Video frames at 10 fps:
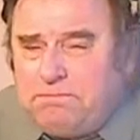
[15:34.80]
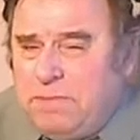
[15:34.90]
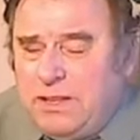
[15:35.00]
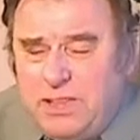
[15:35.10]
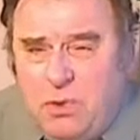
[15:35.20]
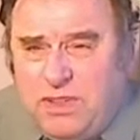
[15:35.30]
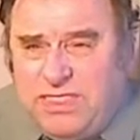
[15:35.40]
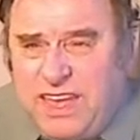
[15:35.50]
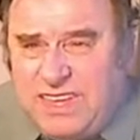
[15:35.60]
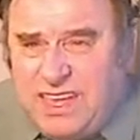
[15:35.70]
But look
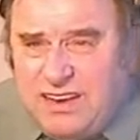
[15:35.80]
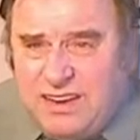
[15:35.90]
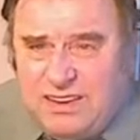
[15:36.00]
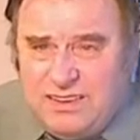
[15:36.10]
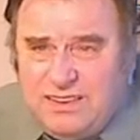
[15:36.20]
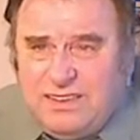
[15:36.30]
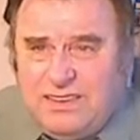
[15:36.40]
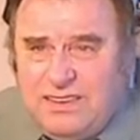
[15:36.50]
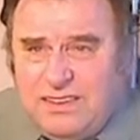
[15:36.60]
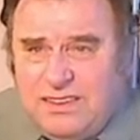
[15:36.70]
what they did.
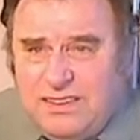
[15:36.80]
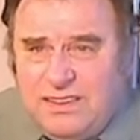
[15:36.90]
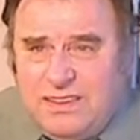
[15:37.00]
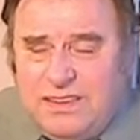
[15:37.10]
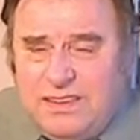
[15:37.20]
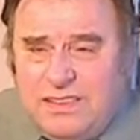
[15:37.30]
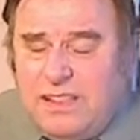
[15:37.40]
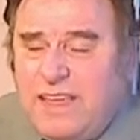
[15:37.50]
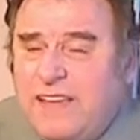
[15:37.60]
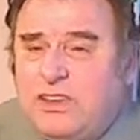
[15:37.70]

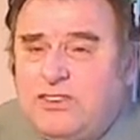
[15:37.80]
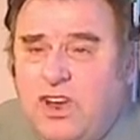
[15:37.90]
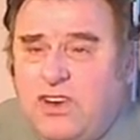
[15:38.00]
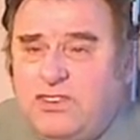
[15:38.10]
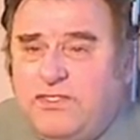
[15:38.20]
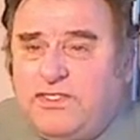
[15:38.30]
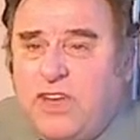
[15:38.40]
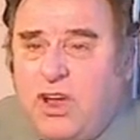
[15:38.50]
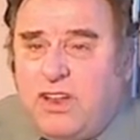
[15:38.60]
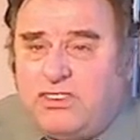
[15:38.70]
They're like the Church of
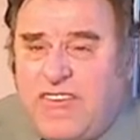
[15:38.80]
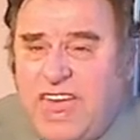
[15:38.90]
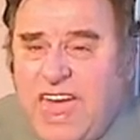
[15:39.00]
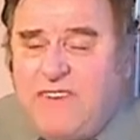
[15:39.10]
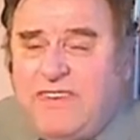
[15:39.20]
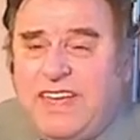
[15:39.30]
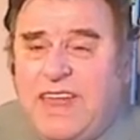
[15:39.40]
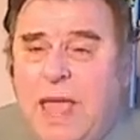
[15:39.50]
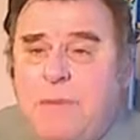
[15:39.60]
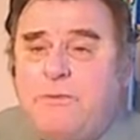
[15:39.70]
Sardis, having a
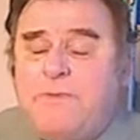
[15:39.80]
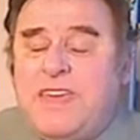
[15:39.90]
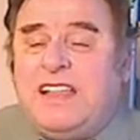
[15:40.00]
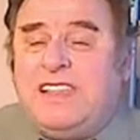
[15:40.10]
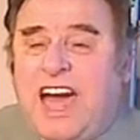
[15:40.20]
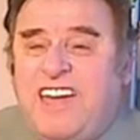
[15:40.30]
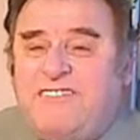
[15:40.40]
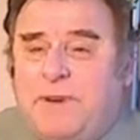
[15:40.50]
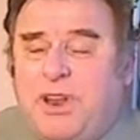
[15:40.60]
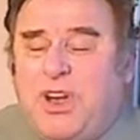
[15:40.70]
name for being
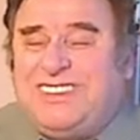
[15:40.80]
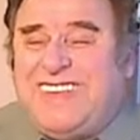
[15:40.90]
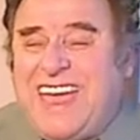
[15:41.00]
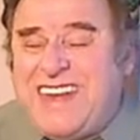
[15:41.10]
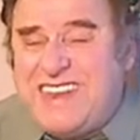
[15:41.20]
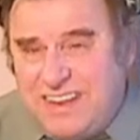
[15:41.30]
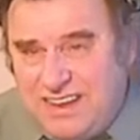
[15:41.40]
alive but are dead.